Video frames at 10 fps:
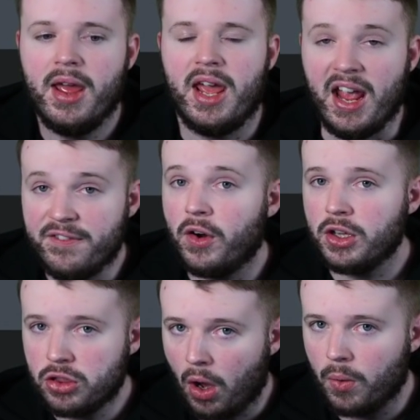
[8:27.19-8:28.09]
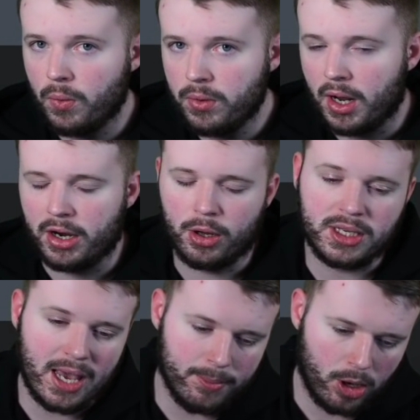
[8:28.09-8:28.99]
If I don't, and I
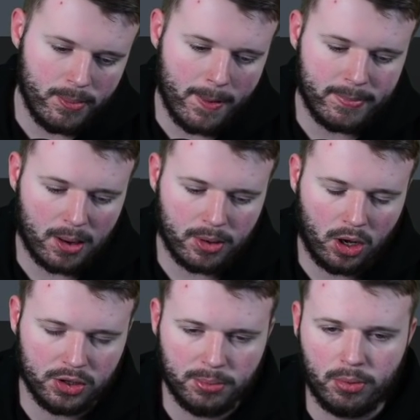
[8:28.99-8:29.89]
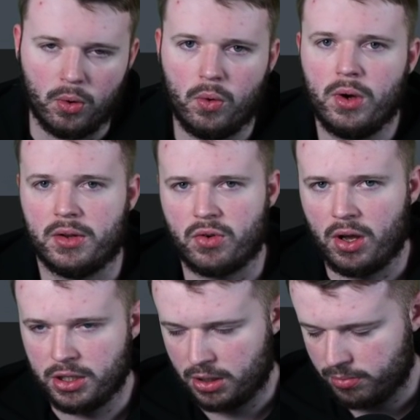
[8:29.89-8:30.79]
get my men back behind the ball, and I've got,
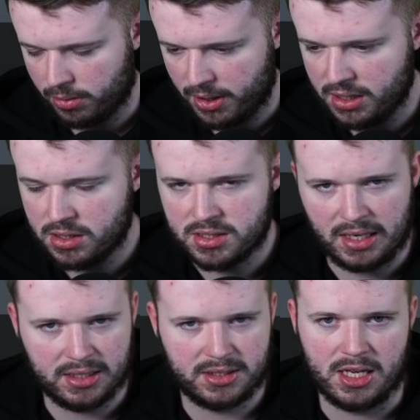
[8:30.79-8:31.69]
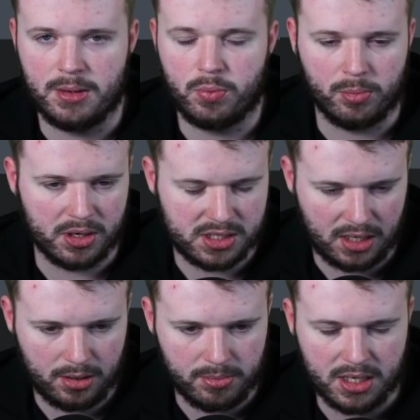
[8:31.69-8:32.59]
my men sat deep with my
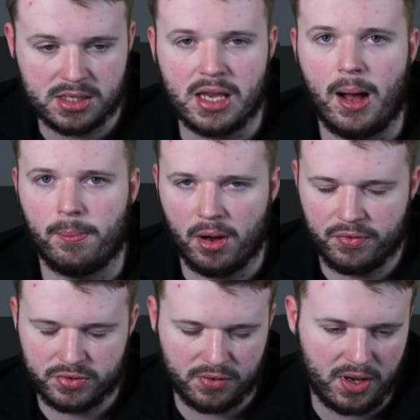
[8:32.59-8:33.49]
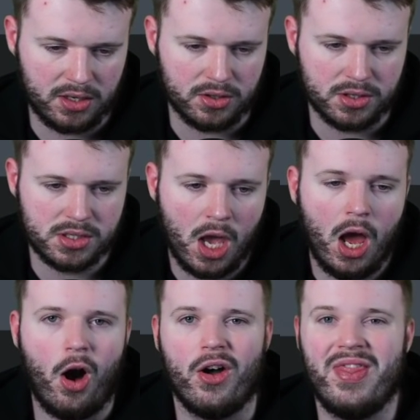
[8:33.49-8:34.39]
centre mids and my defenders,
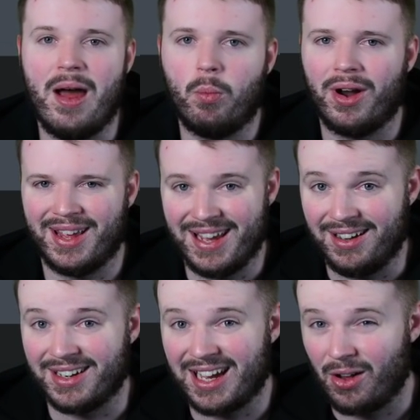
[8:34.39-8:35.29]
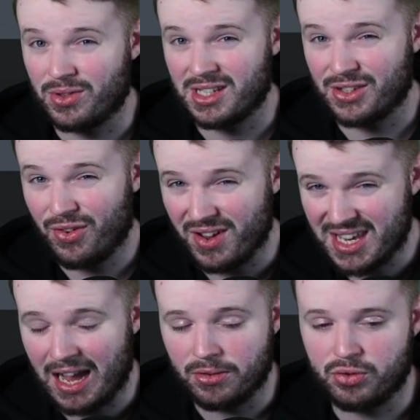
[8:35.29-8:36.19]
I then want to hit on the counter. It's a very
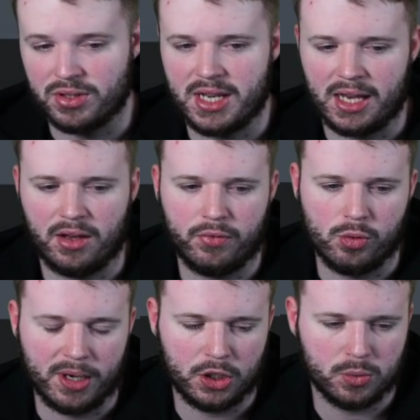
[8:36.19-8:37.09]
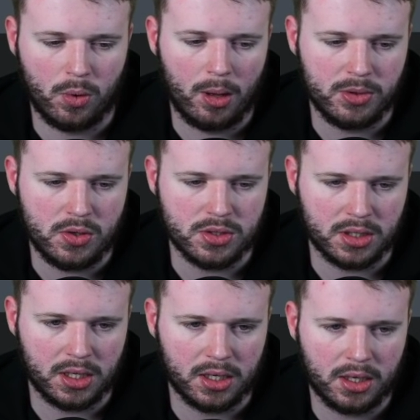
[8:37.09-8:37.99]
counter-attacking formation what I'm using
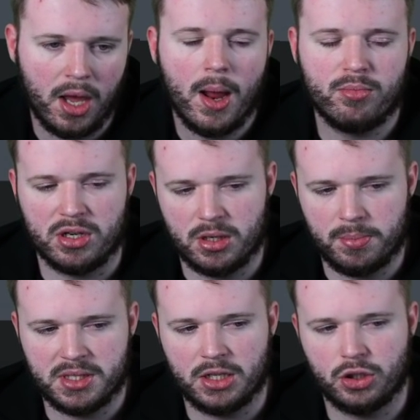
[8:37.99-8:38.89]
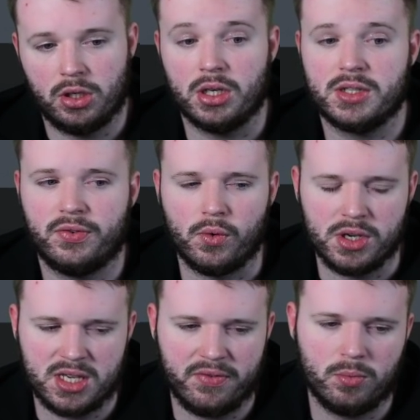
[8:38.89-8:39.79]
here. Press on possession loss,
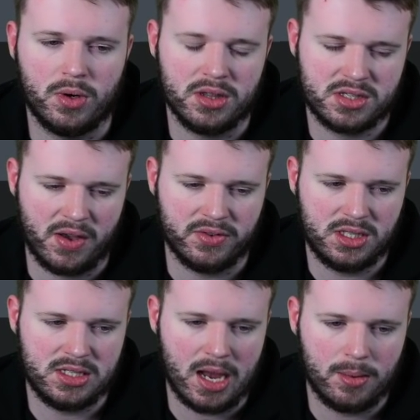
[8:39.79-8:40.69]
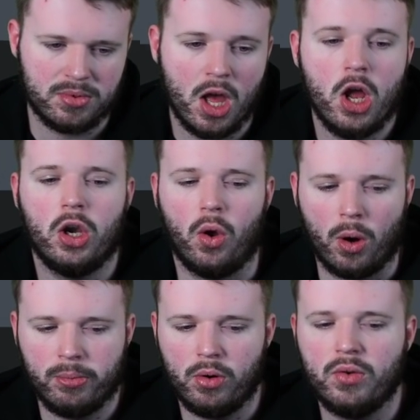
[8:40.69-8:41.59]
47 width, 70 depth. Long
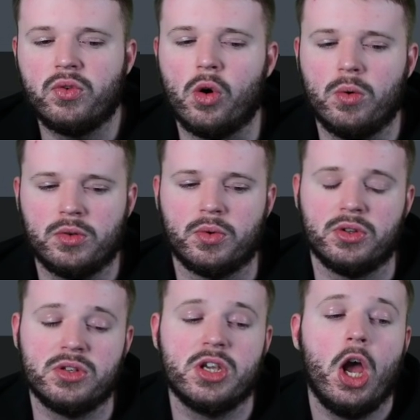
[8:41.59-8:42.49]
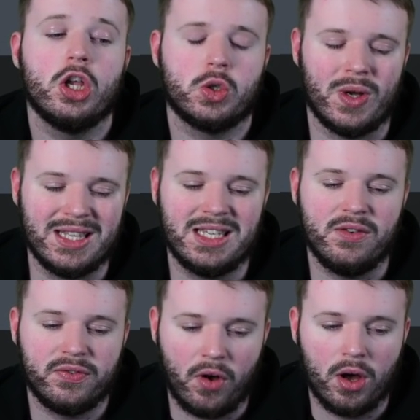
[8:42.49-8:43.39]
ball, forward runs,
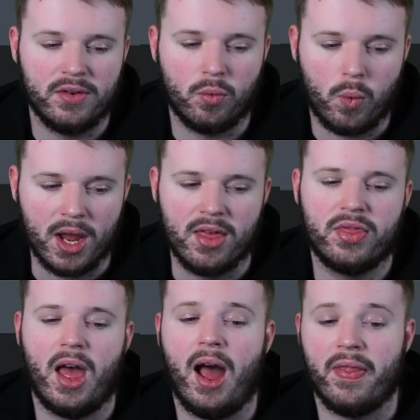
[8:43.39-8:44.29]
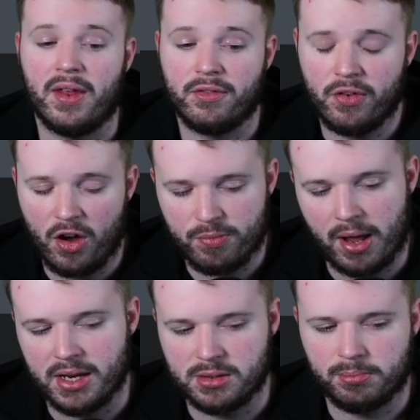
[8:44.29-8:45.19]
25 width, and then 5
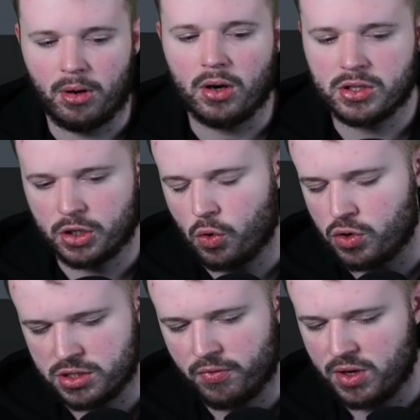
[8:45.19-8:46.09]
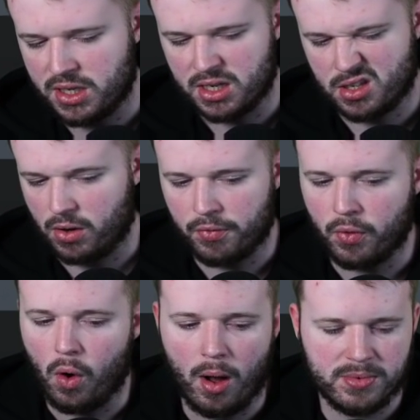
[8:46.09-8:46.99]
players in box. Corners and free kicks, I've got
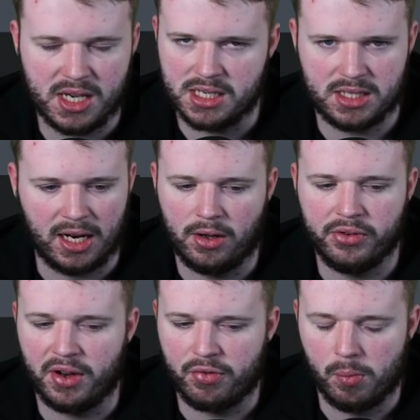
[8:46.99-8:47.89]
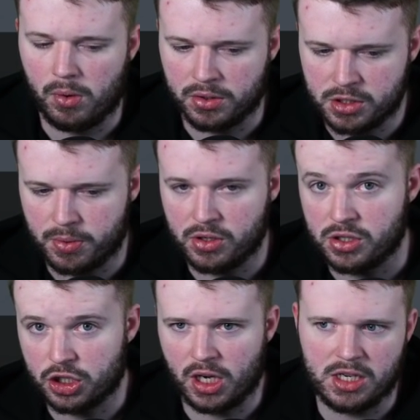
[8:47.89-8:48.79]
4. I'm testing out different ones because of the
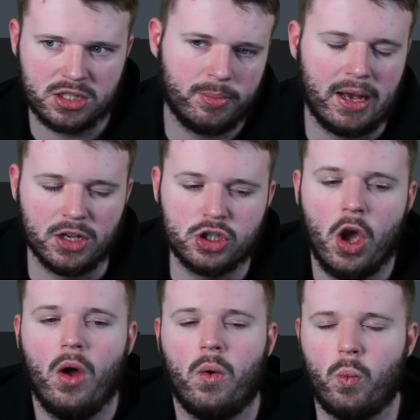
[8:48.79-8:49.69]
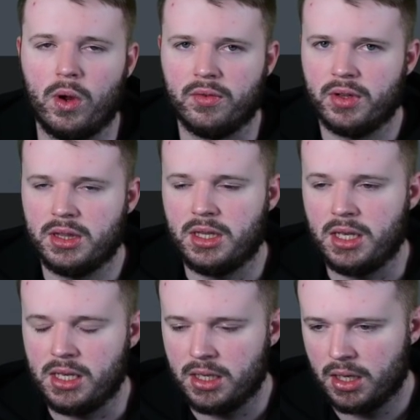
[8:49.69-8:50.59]
change to the patch with
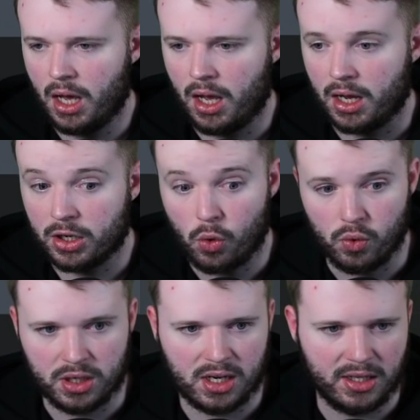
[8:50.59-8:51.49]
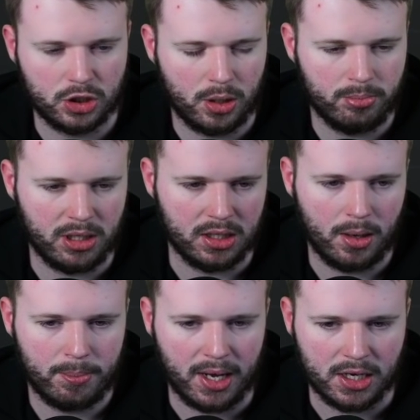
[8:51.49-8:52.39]
the corner glitch being
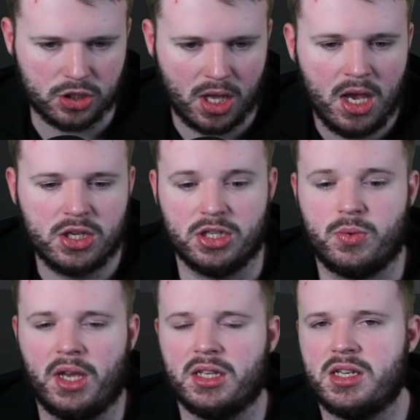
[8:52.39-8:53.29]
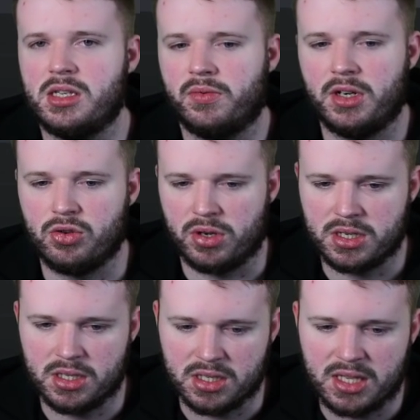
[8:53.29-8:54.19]
patched. So this is where you're going to see something
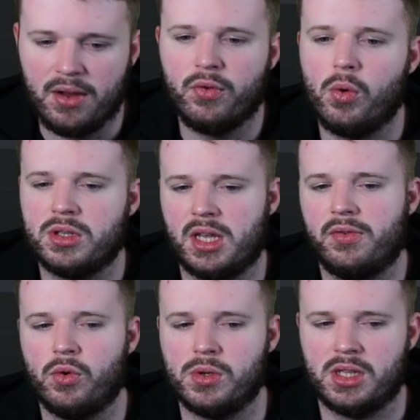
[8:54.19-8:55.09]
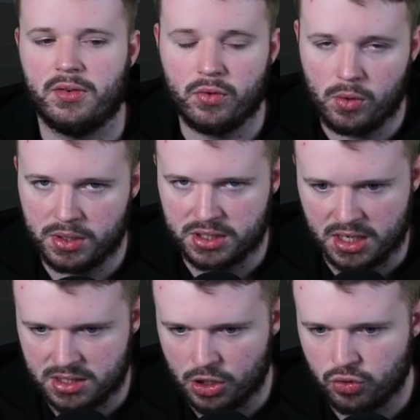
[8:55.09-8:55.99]
interesting. Stay forward, stay forward, stay forward, stay
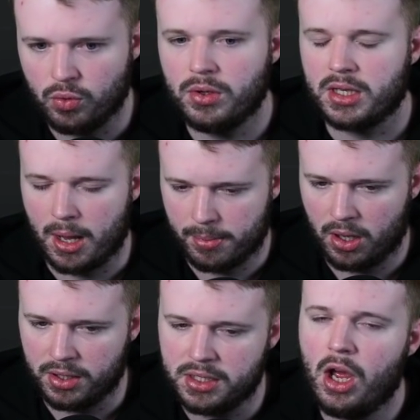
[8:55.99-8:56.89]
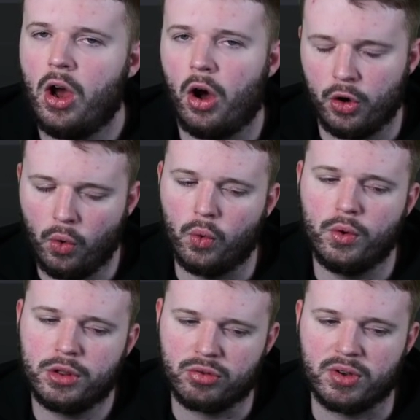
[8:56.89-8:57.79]
central, getting behind on all
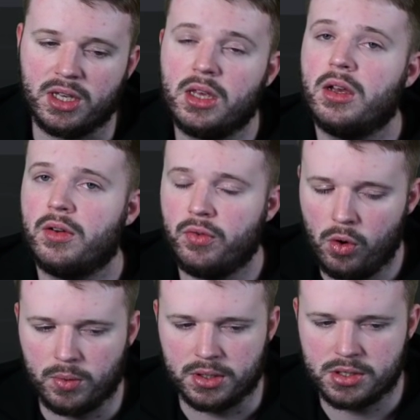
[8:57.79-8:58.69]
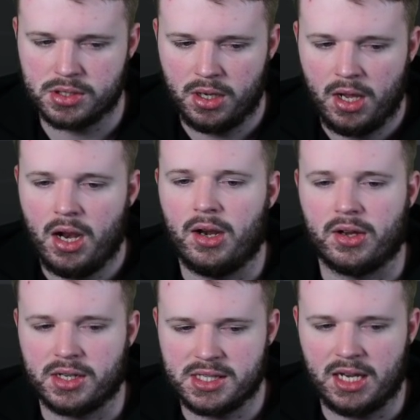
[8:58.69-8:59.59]
3 forwards. Like I
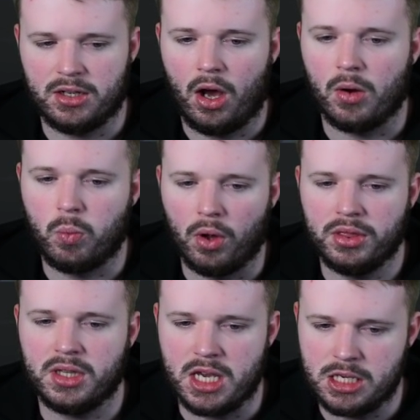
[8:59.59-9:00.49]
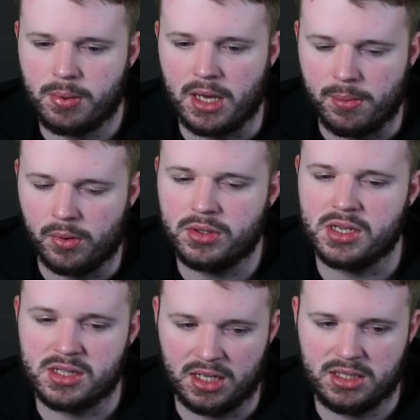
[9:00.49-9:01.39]
said, I want these people to
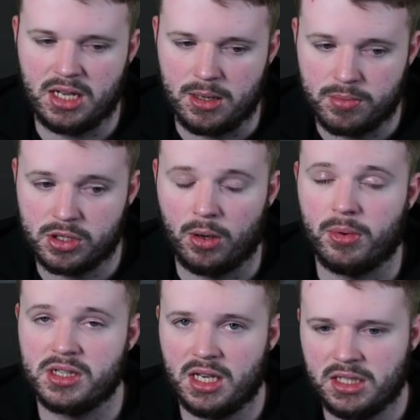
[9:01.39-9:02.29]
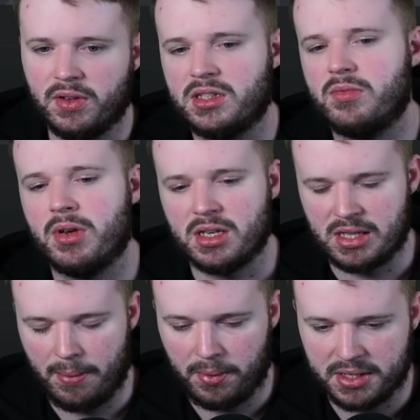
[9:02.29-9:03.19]
sit deep. So my centre defensive mid, stay
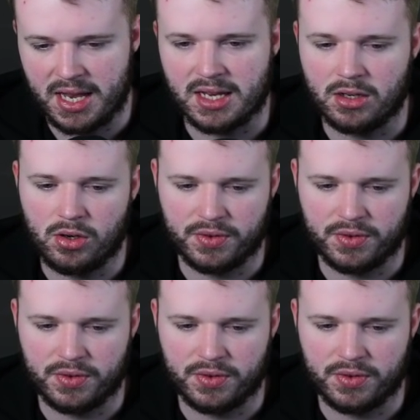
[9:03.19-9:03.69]
while attacking, cover